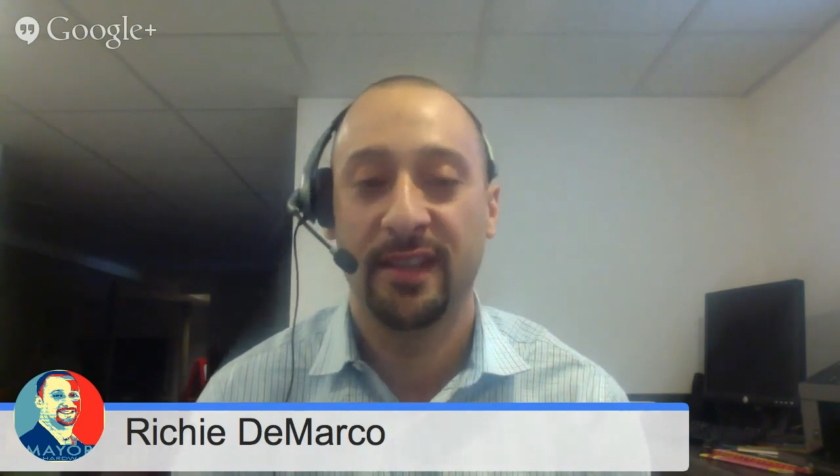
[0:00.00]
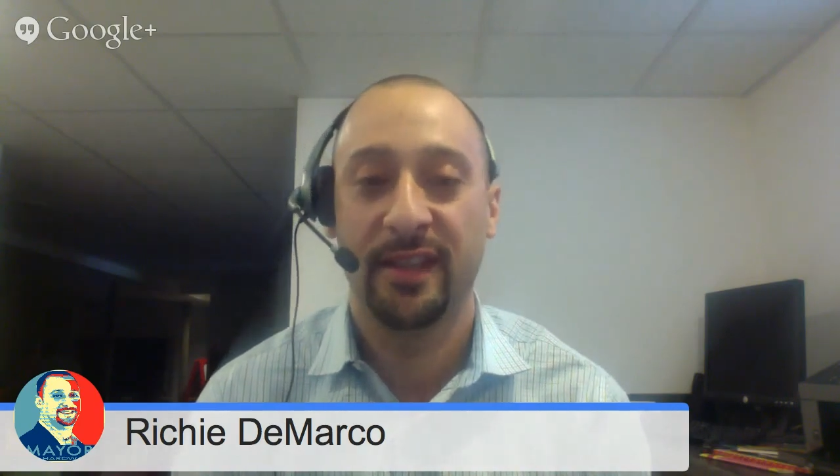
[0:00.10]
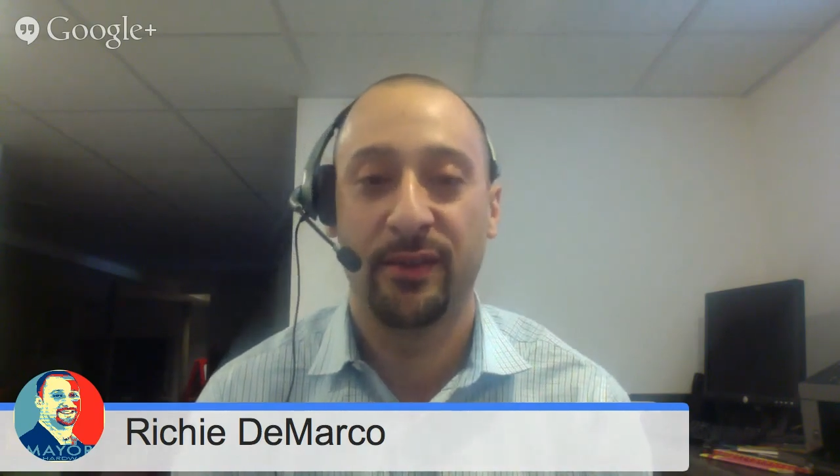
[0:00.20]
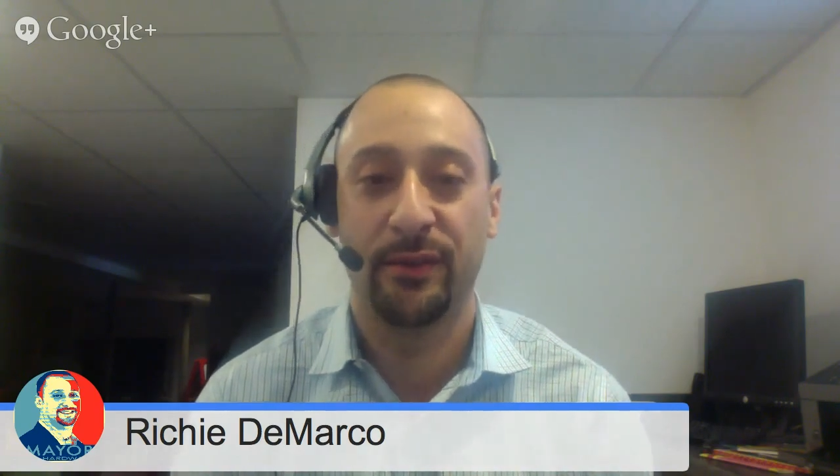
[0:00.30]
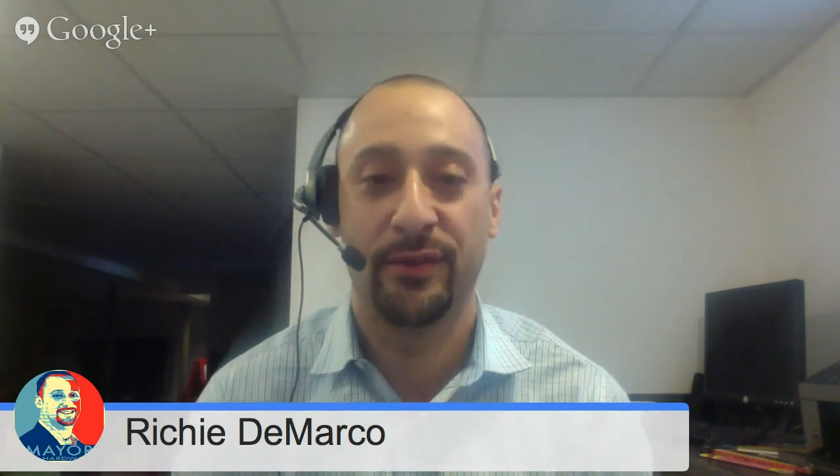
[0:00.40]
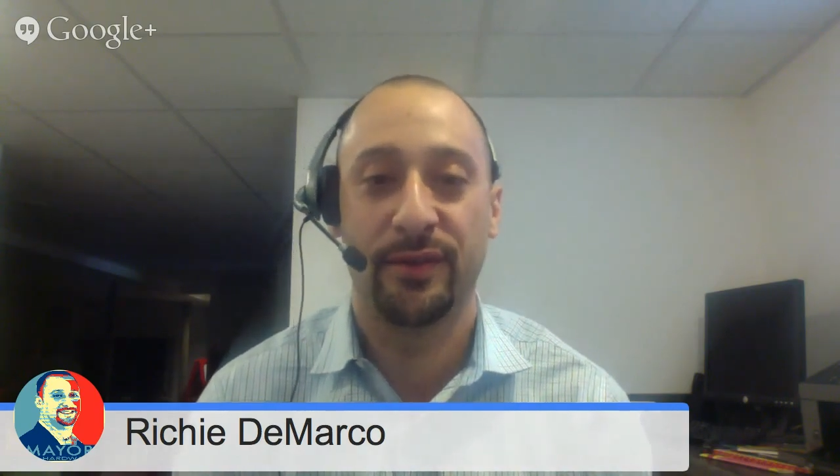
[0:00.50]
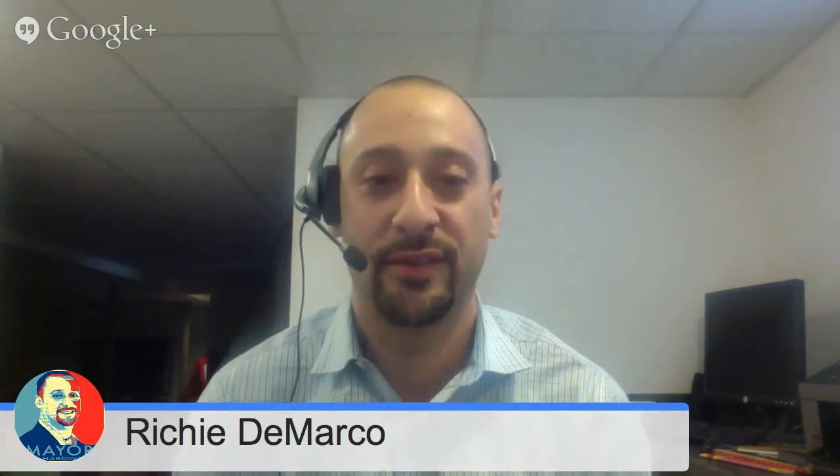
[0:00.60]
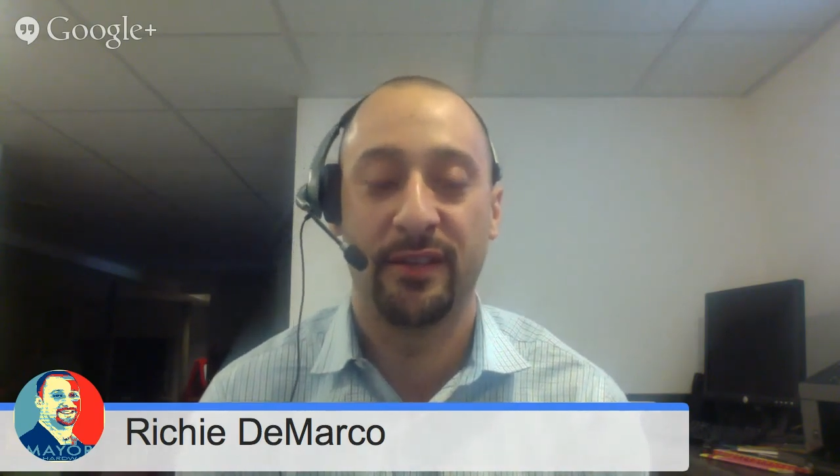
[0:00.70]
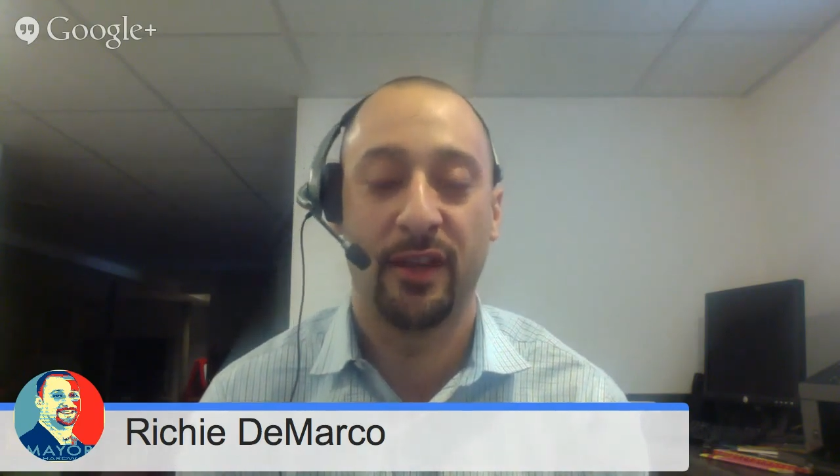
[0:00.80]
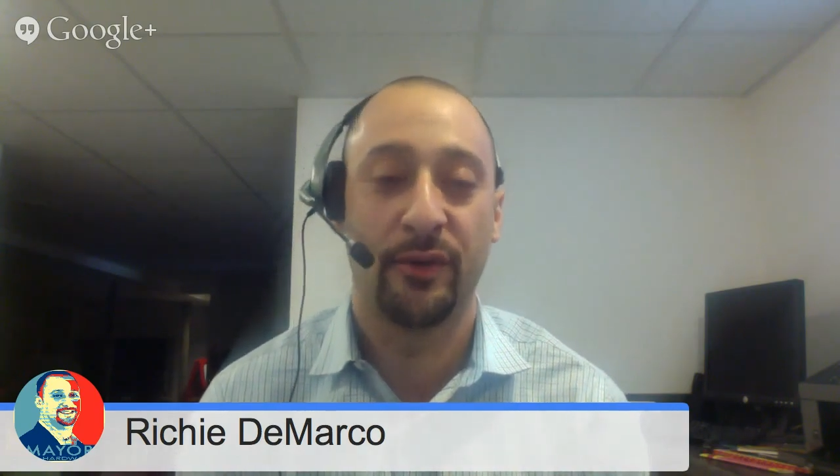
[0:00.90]

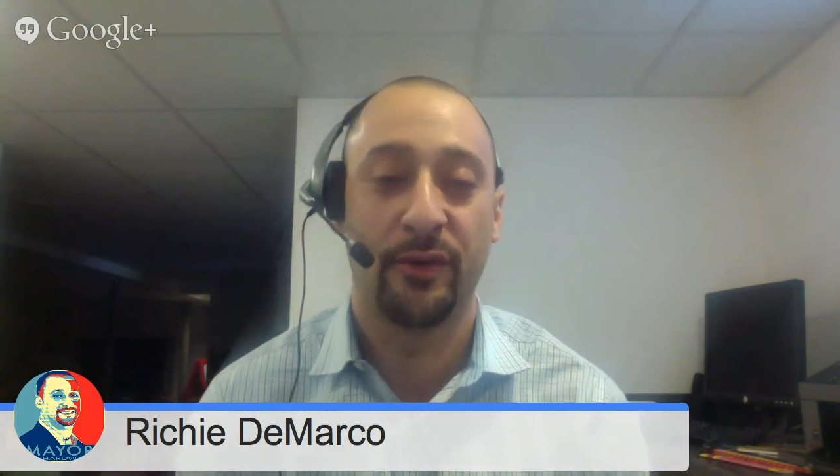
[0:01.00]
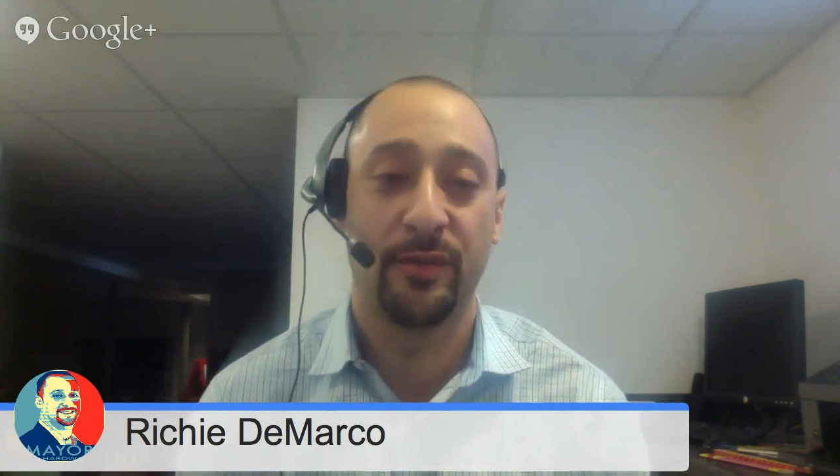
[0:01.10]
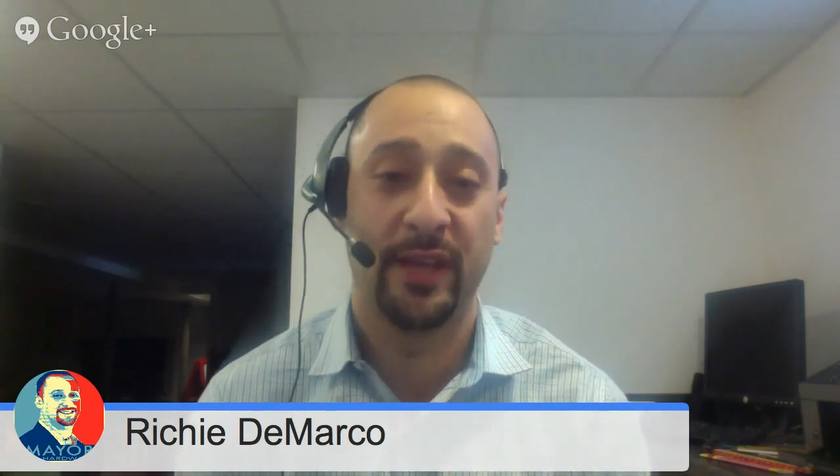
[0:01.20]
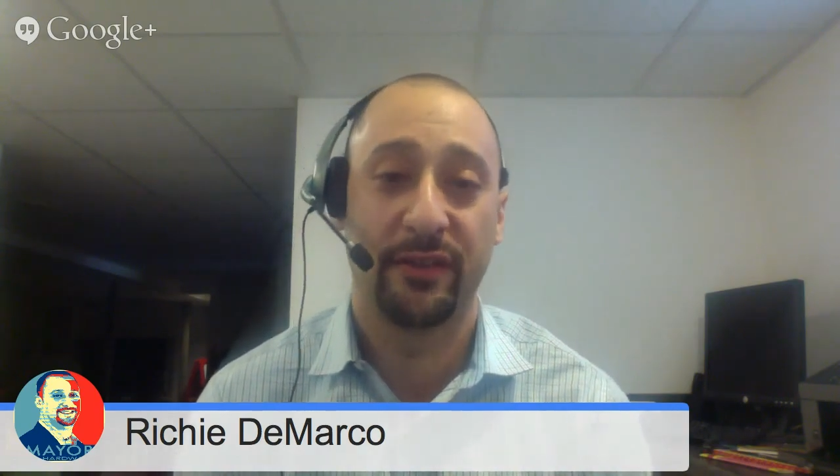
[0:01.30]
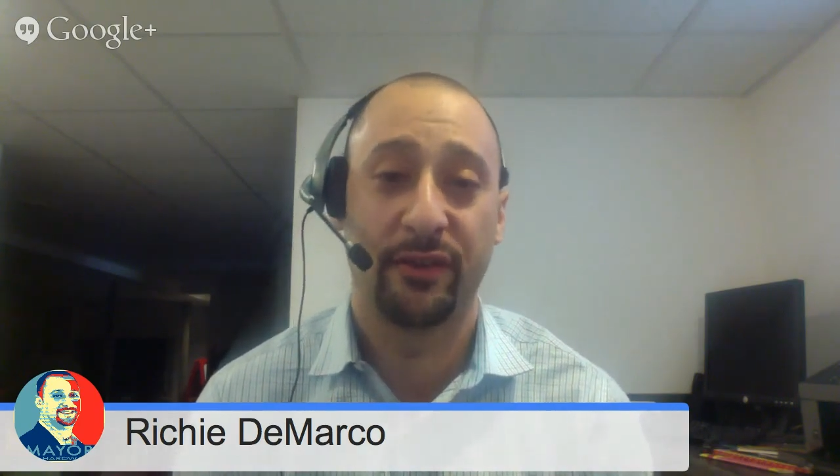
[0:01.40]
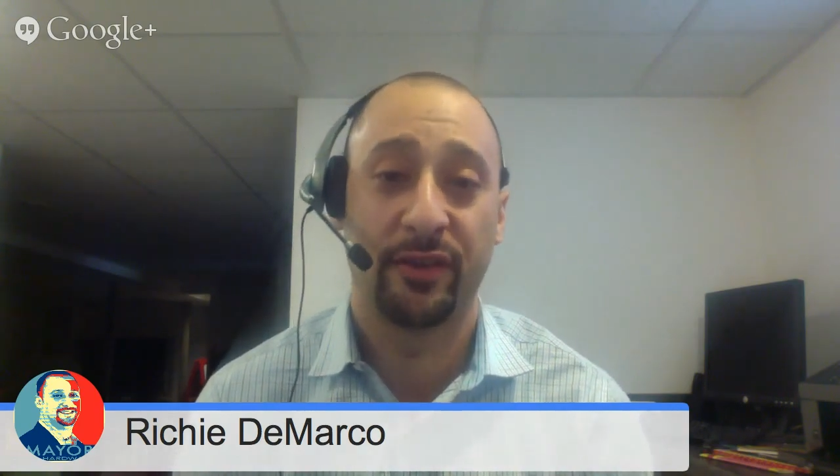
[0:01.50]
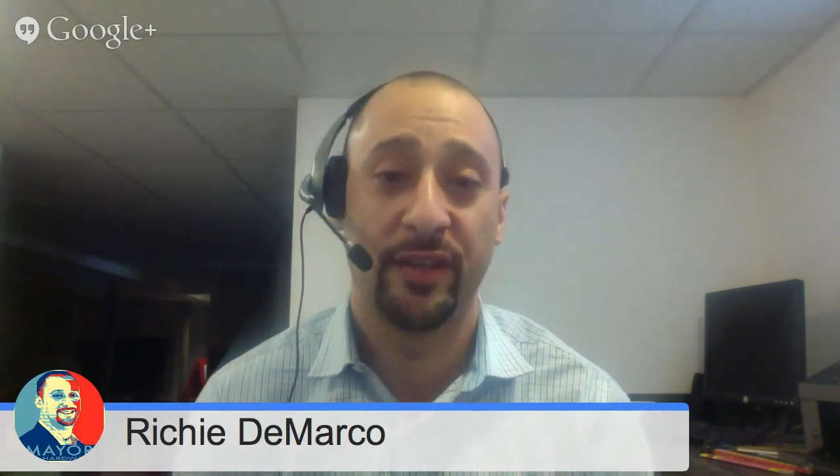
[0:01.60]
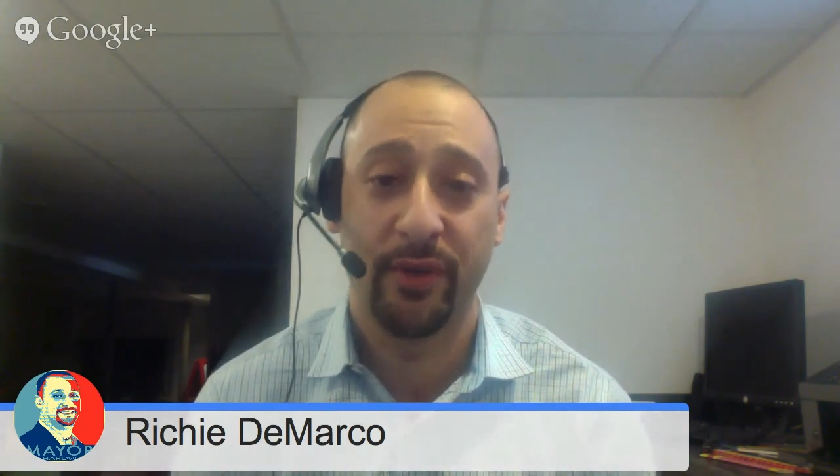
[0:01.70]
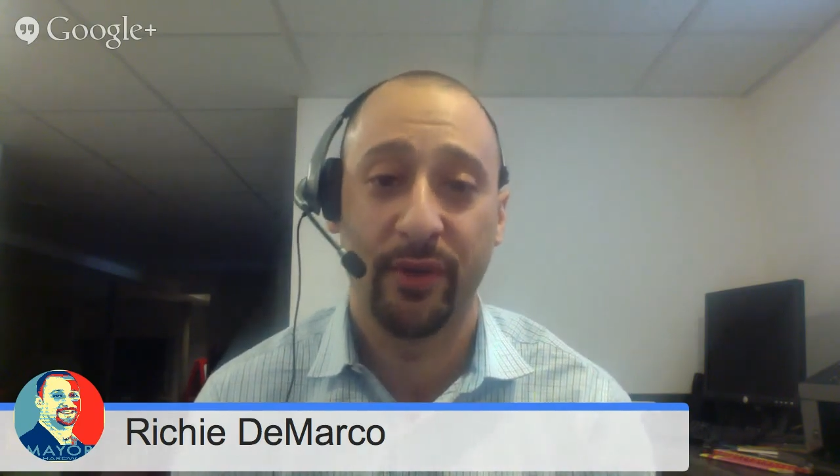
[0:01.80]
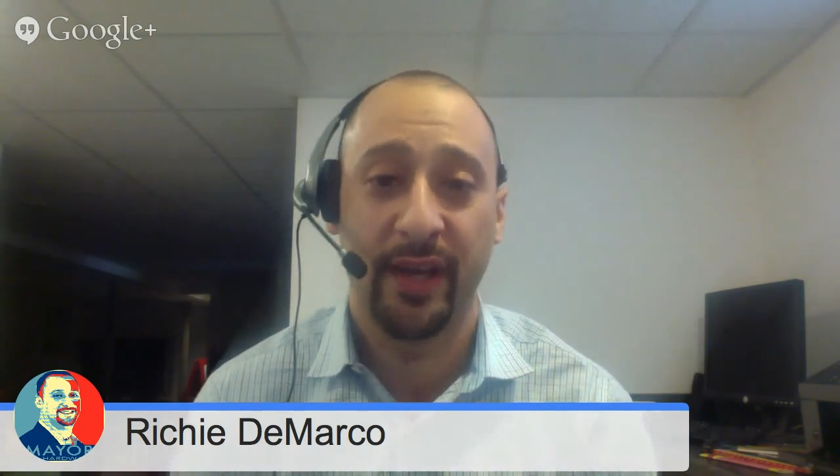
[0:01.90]
it's going to be like your
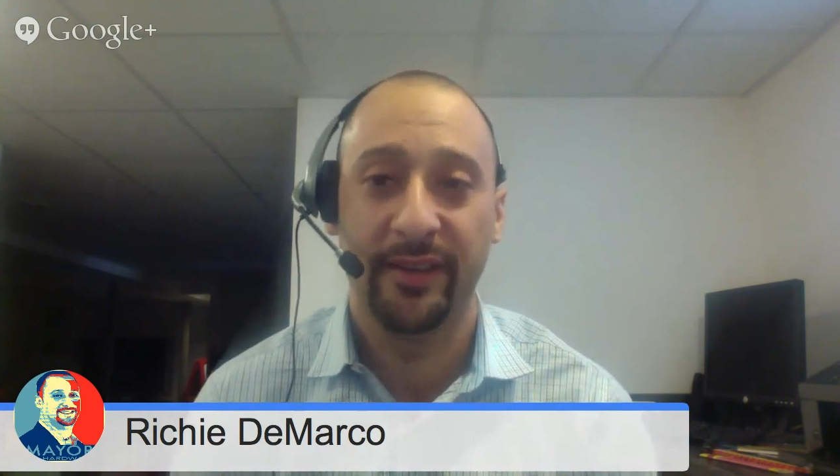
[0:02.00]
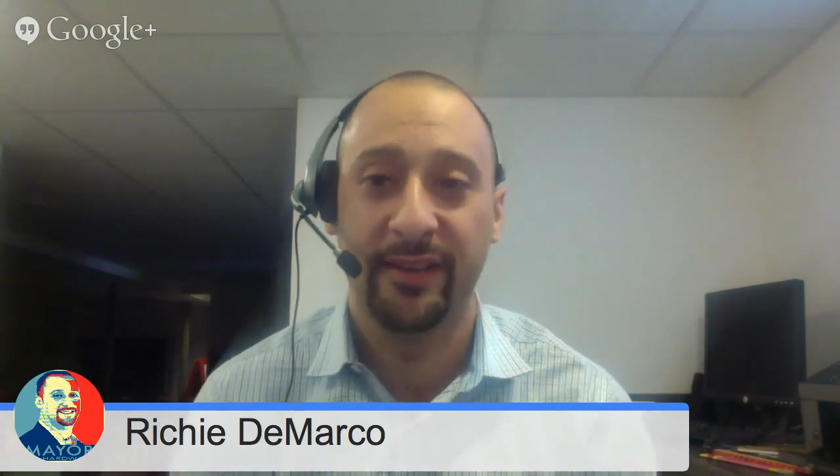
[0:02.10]
Clipper ad,